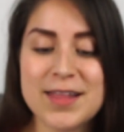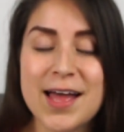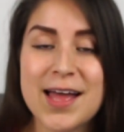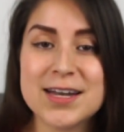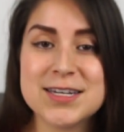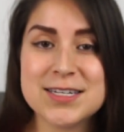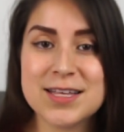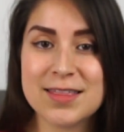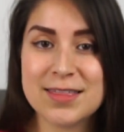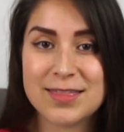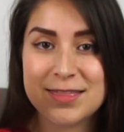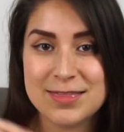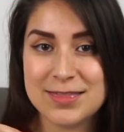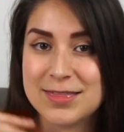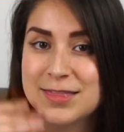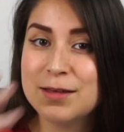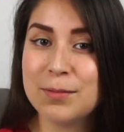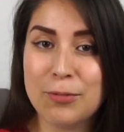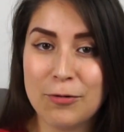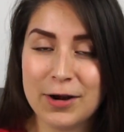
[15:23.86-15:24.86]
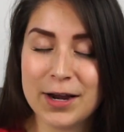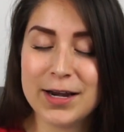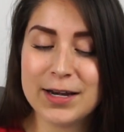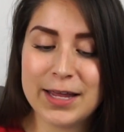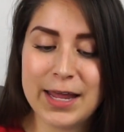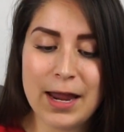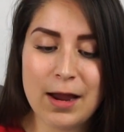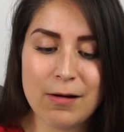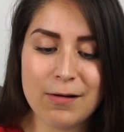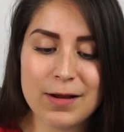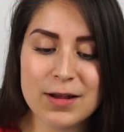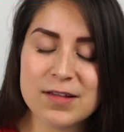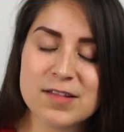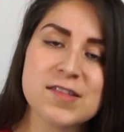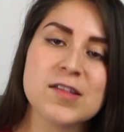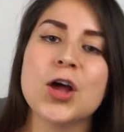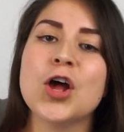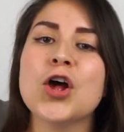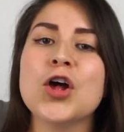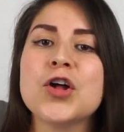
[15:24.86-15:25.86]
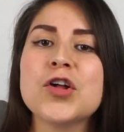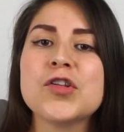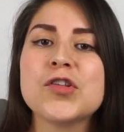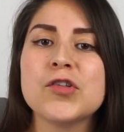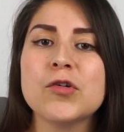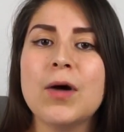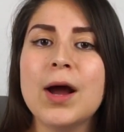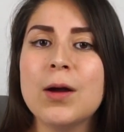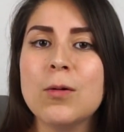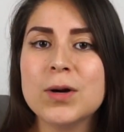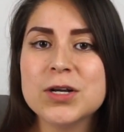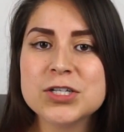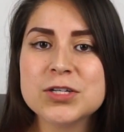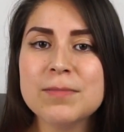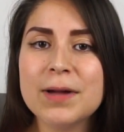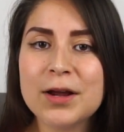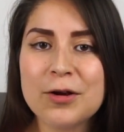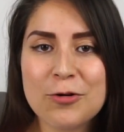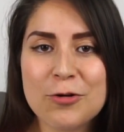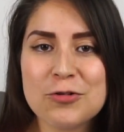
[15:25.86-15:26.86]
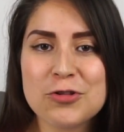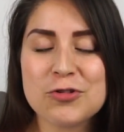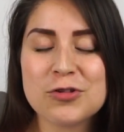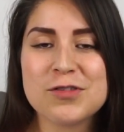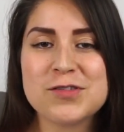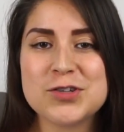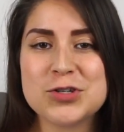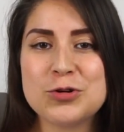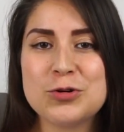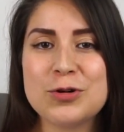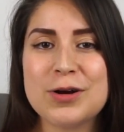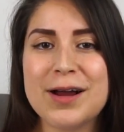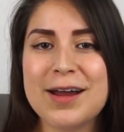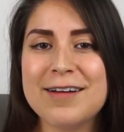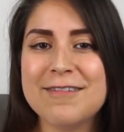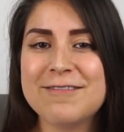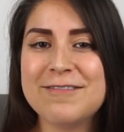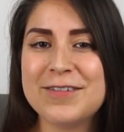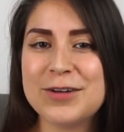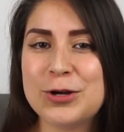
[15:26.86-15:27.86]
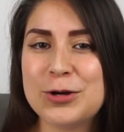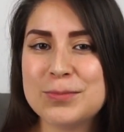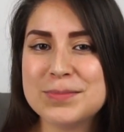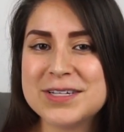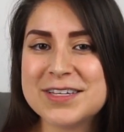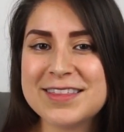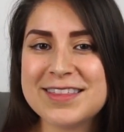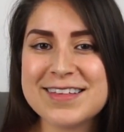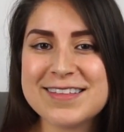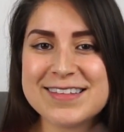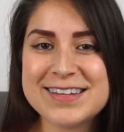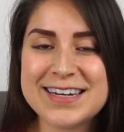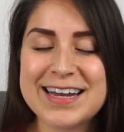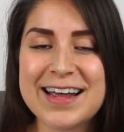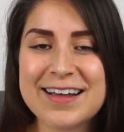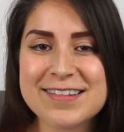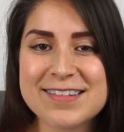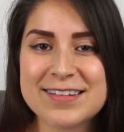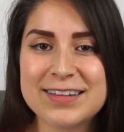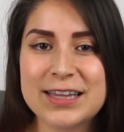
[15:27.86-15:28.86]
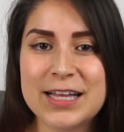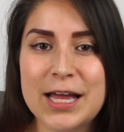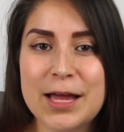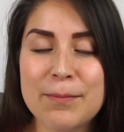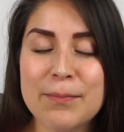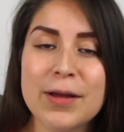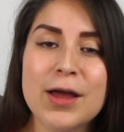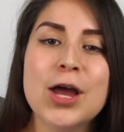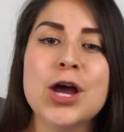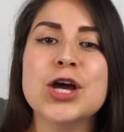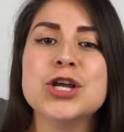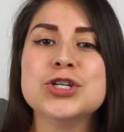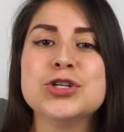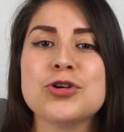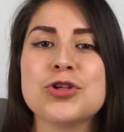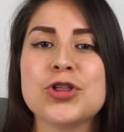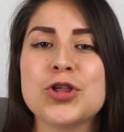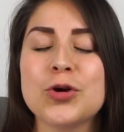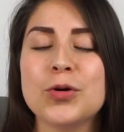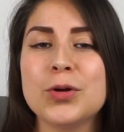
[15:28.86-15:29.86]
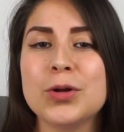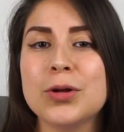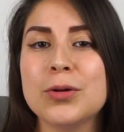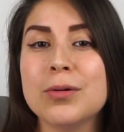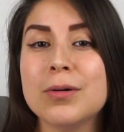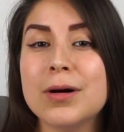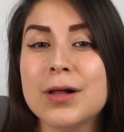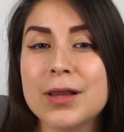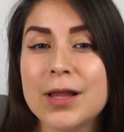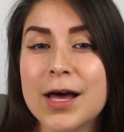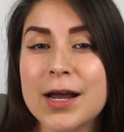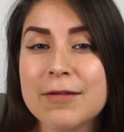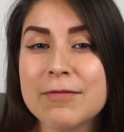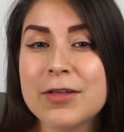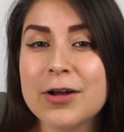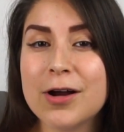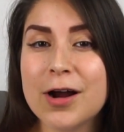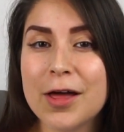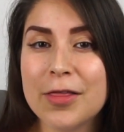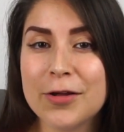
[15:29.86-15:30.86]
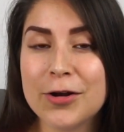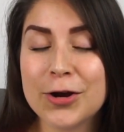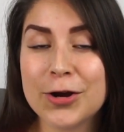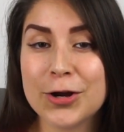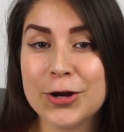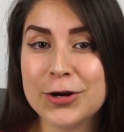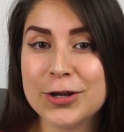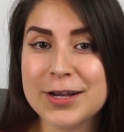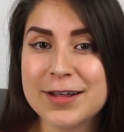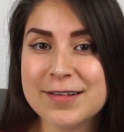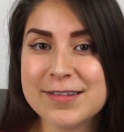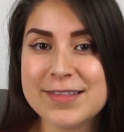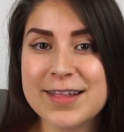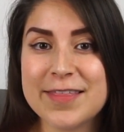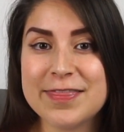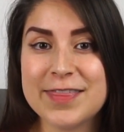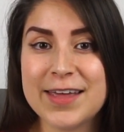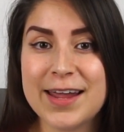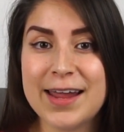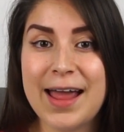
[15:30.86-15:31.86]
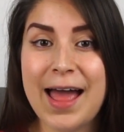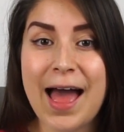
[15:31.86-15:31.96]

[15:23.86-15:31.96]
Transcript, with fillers: that the brand carries so I went to my grocery store and filmed this next clip to show you a lot of their other goodies that they